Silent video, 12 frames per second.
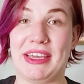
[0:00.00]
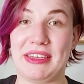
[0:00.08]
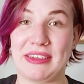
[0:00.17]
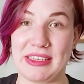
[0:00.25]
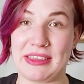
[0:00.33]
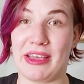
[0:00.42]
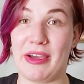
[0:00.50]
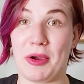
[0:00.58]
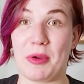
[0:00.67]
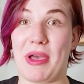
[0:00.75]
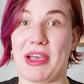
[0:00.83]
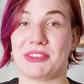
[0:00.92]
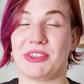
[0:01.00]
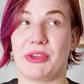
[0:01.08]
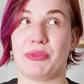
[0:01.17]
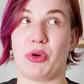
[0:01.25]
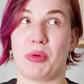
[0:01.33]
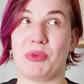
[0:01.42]
and Leela are back to
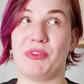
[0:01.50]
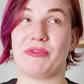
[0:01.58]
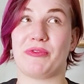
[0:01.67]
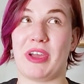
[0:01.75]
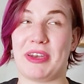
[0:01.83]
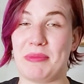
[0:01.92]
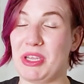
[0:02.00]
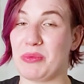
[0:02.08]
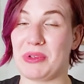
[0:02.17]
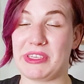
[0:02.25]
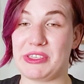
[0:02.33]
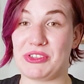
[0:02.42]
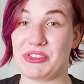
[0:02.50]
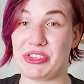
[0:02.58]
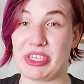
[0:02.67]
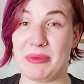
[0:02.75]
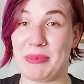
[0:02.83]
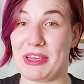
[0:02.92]
their normal frenemy
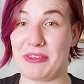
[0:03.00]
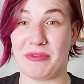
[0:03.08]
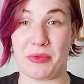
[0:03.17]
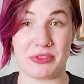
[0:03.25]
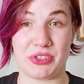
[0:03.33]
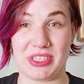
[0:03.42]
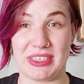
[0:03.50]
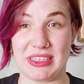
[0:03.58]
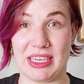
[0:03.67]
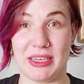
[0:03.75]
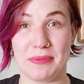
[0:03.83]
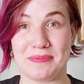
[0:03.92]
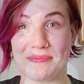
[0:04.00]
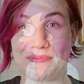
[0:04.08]
relationship, unfortunately.